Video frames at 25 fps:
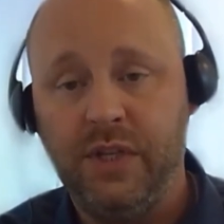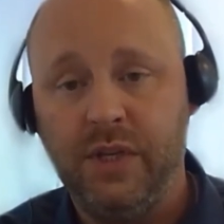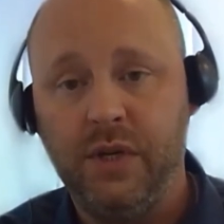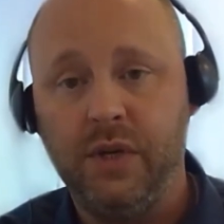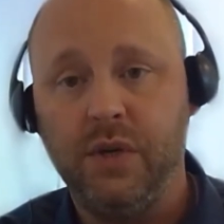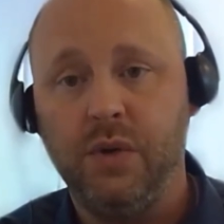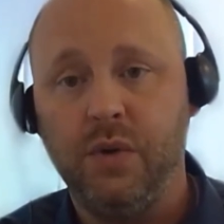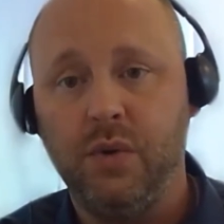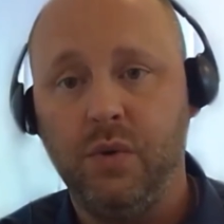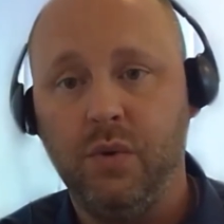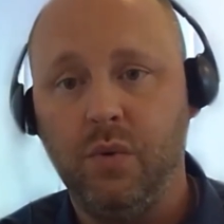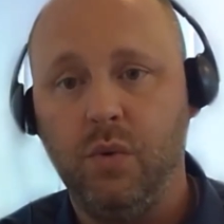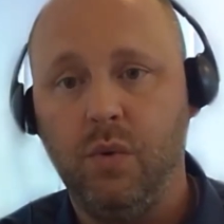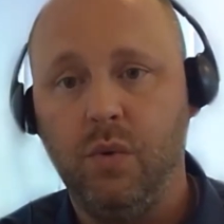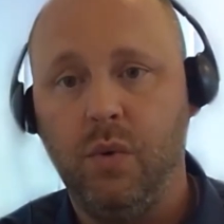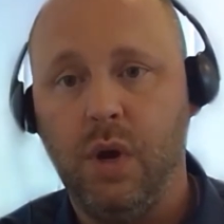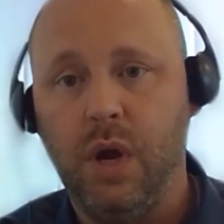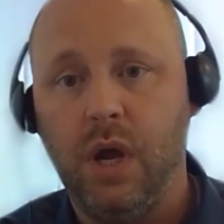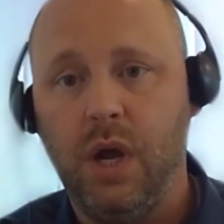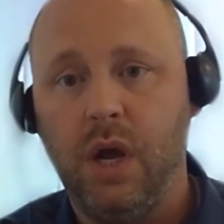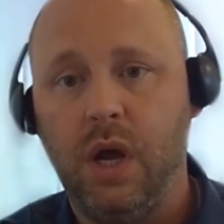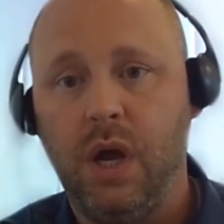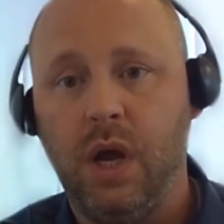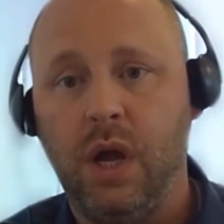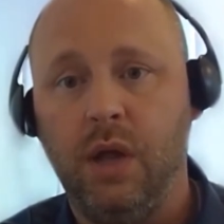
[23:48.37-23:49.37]
to
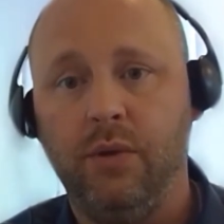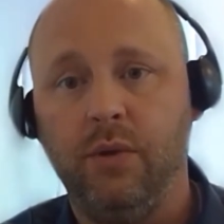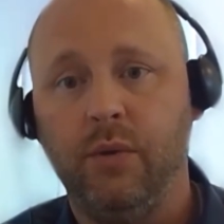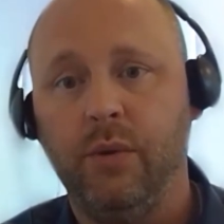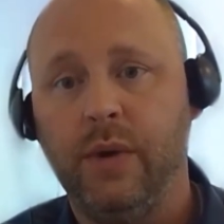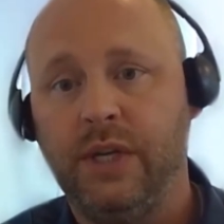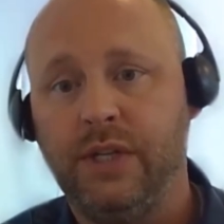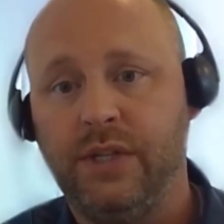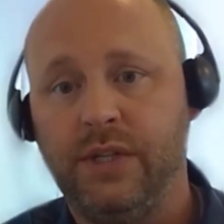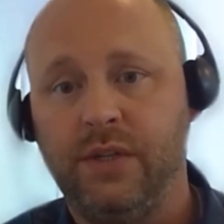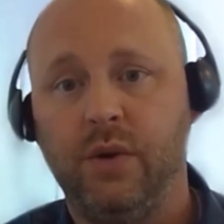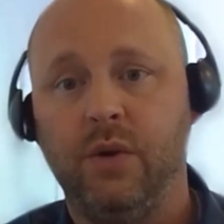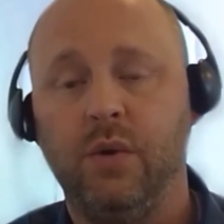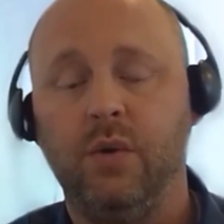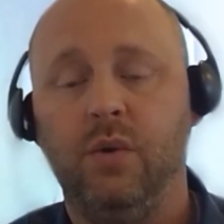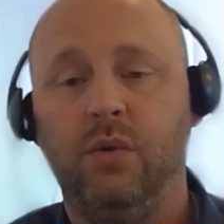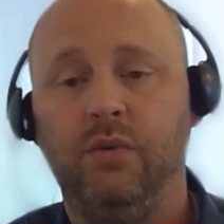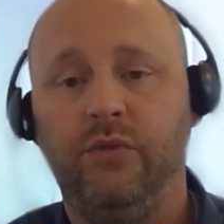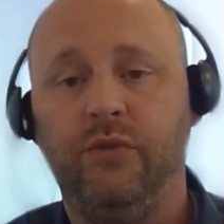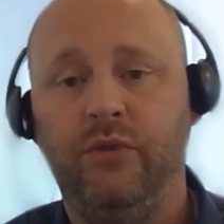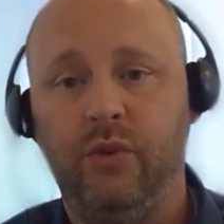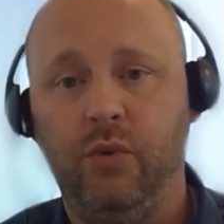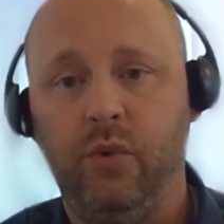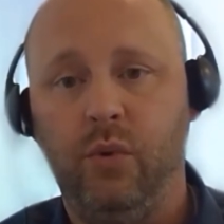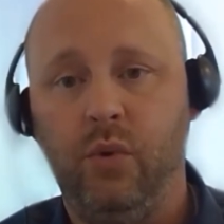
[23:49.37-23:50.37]
other external
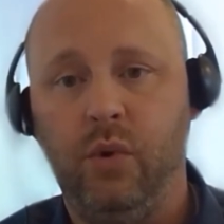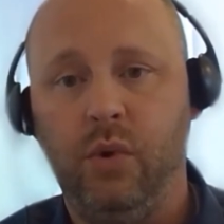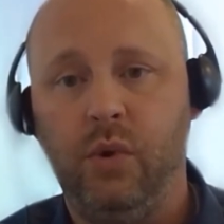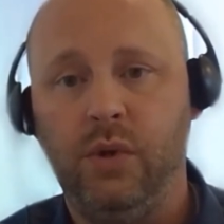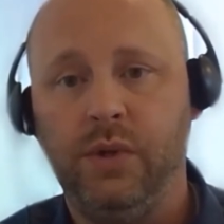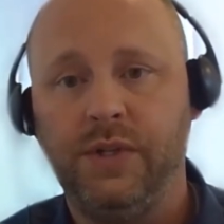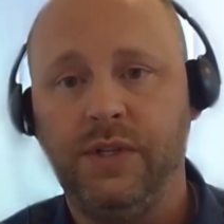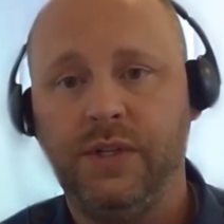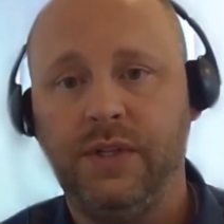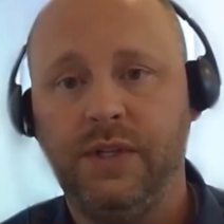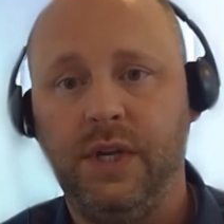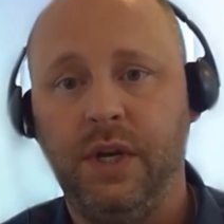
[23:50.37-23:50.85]
tools,